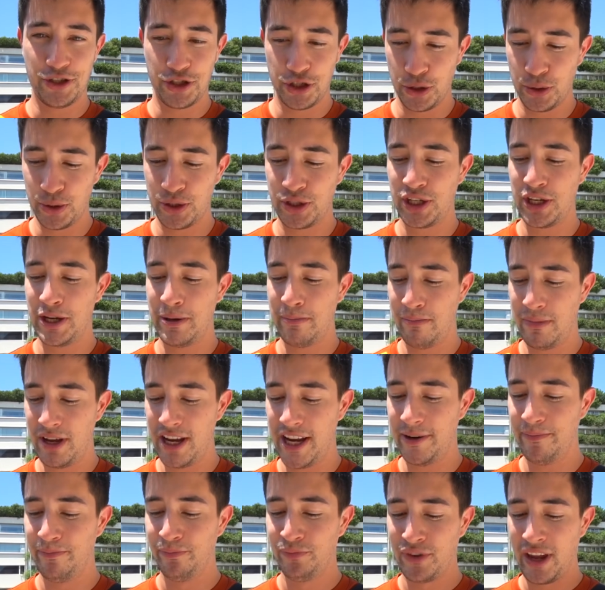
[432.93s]
juicy
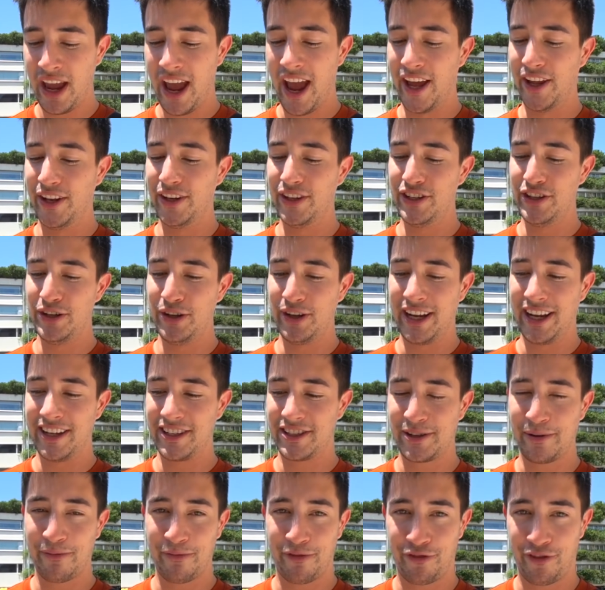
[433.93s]
meat, and you get
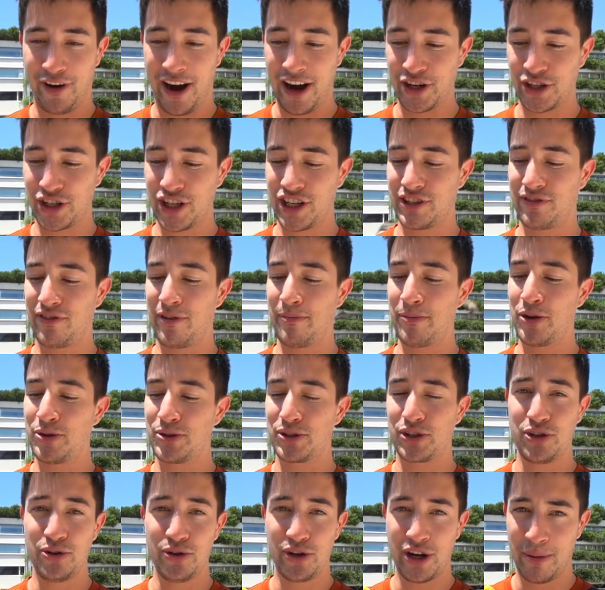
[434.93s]
some freshness from those
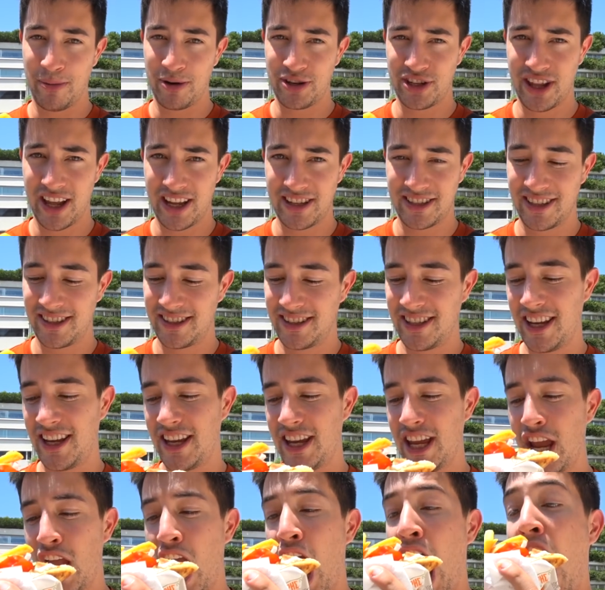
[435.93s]
cucumbers and that
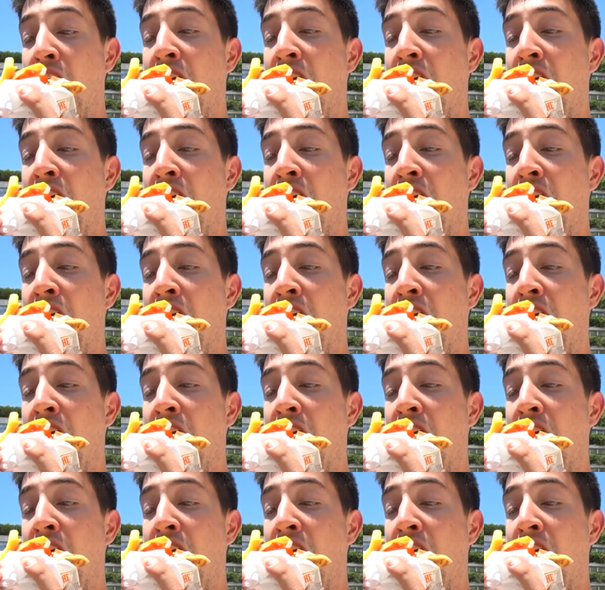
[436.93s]
tzatziki.